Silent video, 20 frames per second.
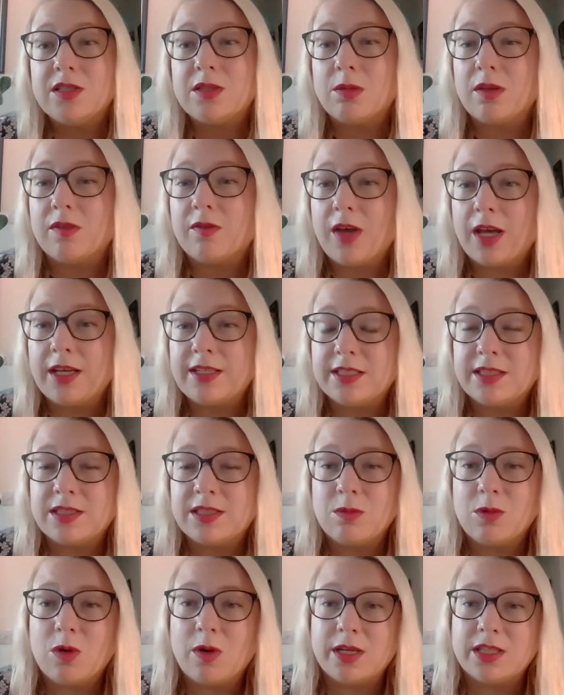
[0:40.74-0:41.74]
So we've added
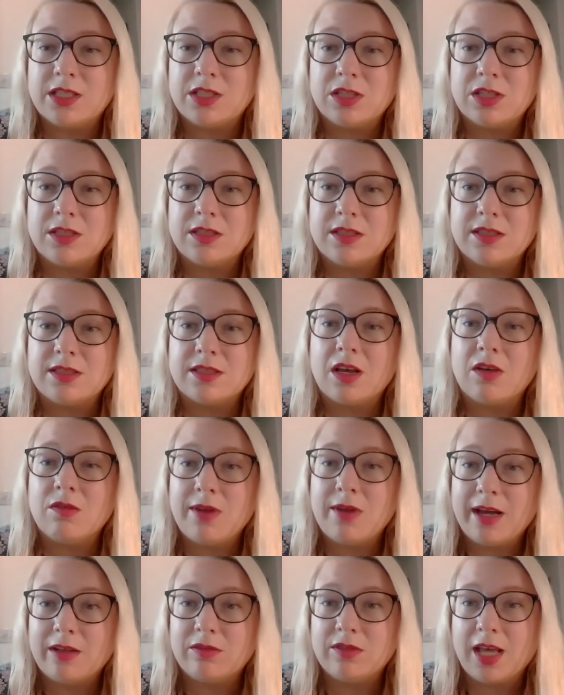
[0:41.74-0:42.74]
some questions
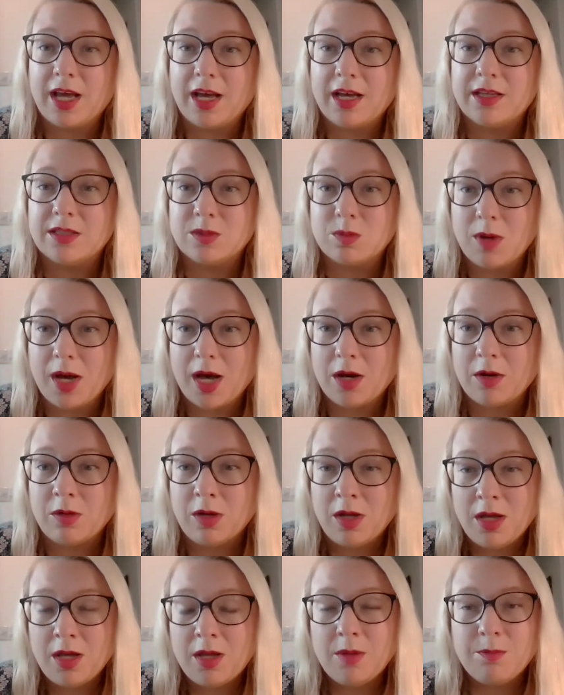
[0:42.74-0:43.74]
around that as
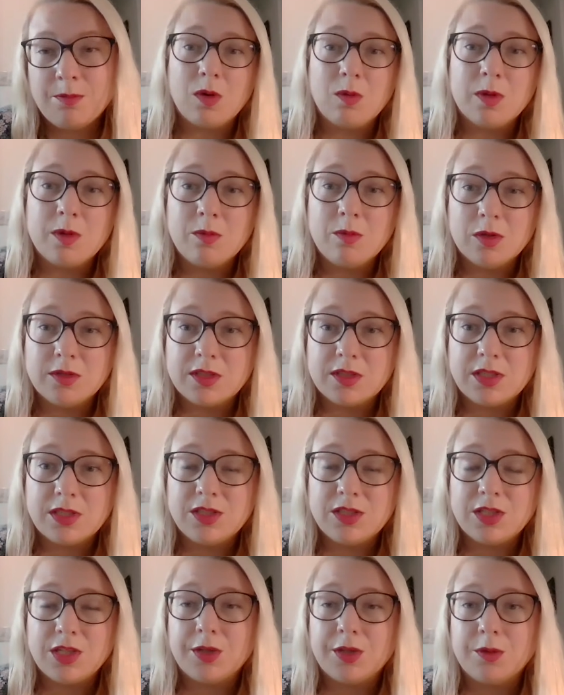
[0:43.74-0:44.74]
well. So what we want to
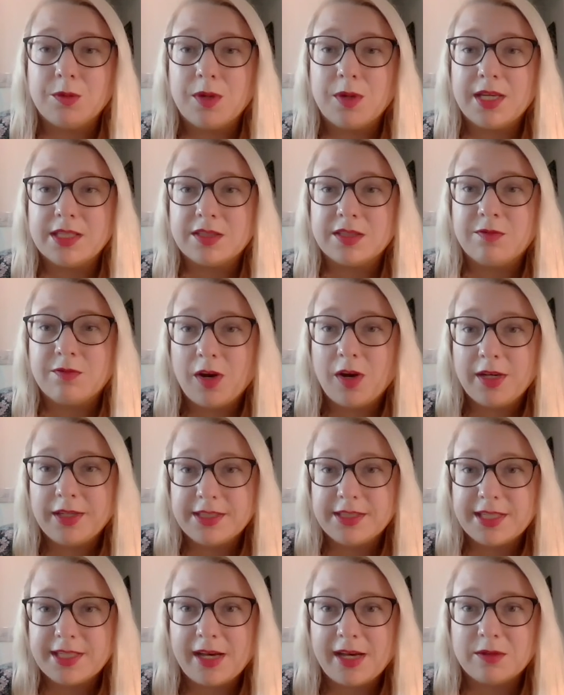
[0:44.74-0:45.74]
do is
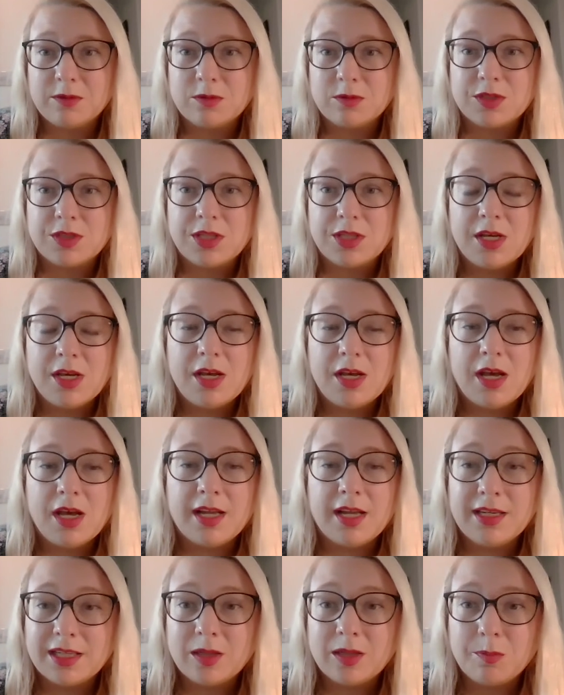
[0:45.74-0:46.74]
find out
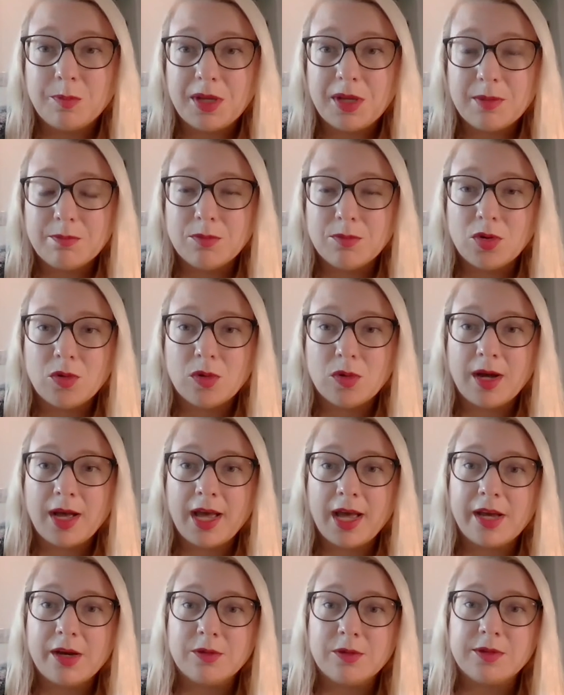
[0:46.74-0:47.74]
a little bit more
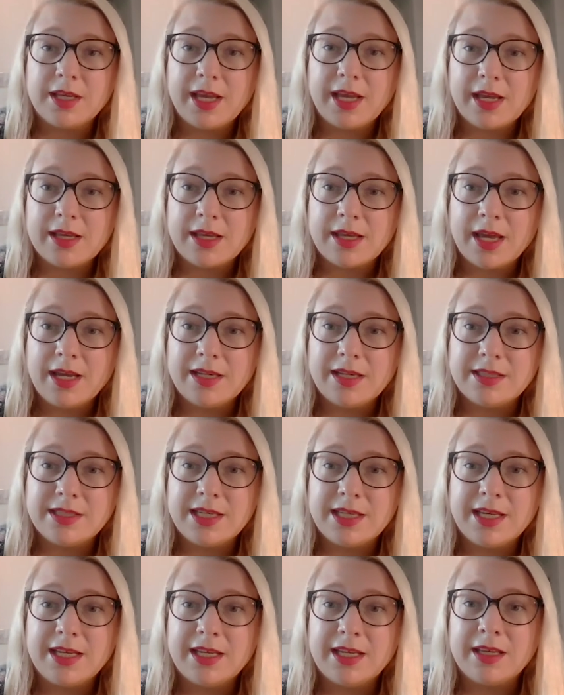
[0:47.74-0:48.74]
how the
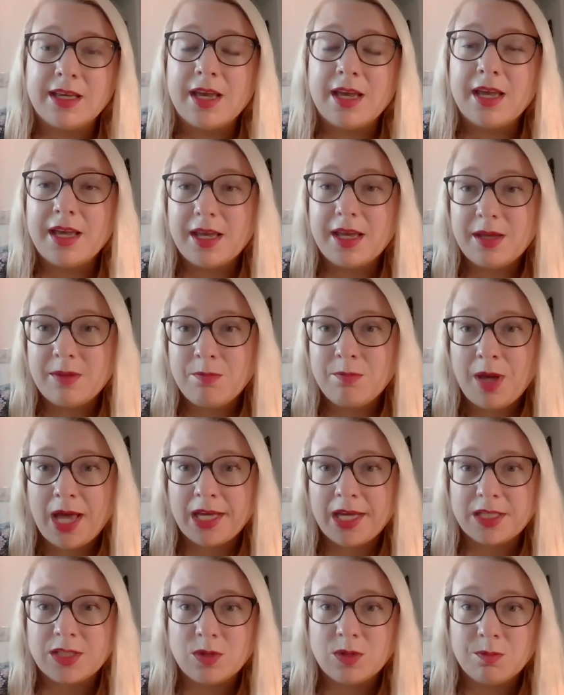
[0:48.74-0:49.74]
AKT
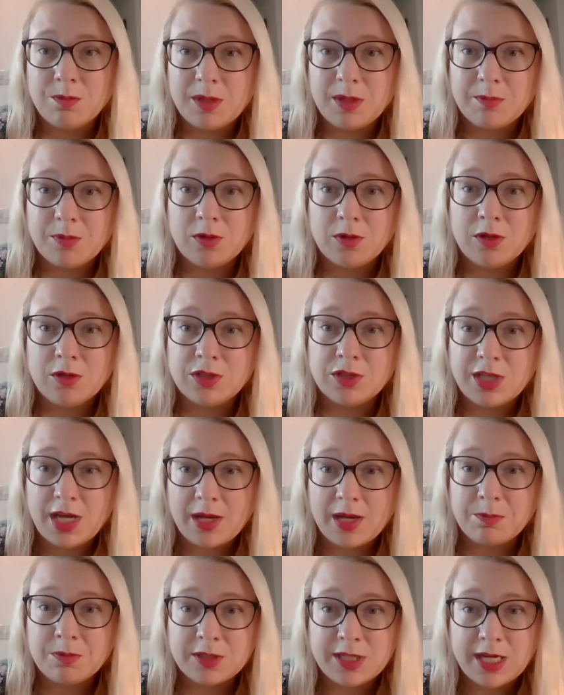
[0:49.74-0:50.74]
impacts on people who
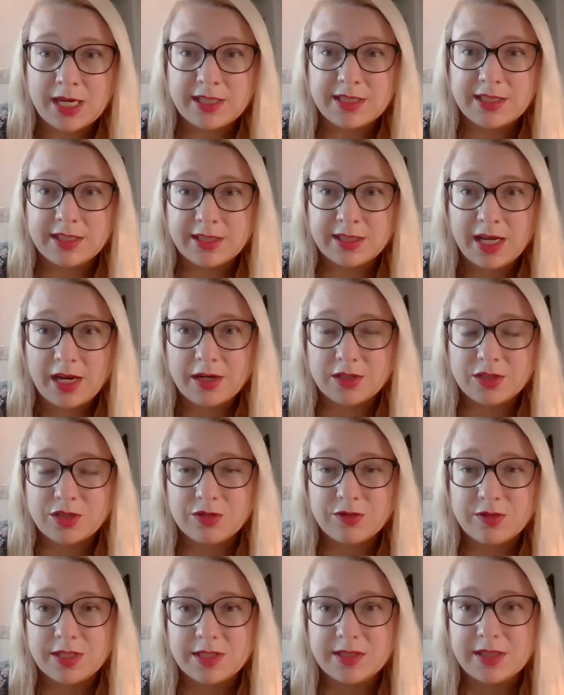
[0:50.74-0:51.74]
share protected
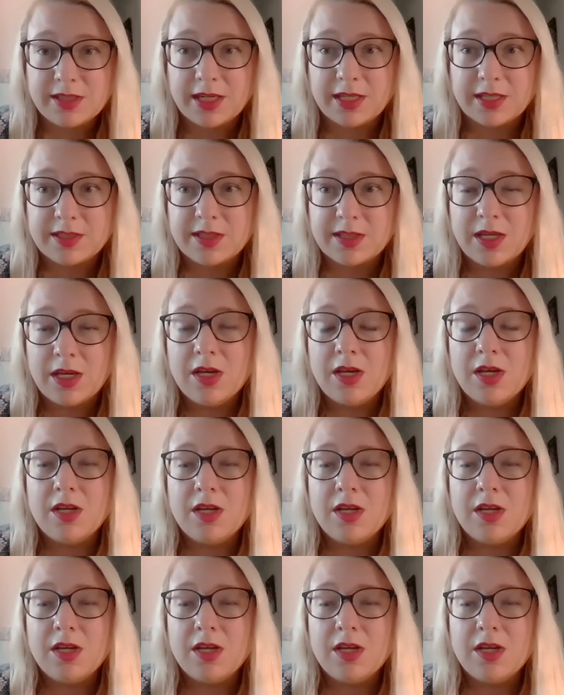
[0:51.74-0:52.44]
characteristics.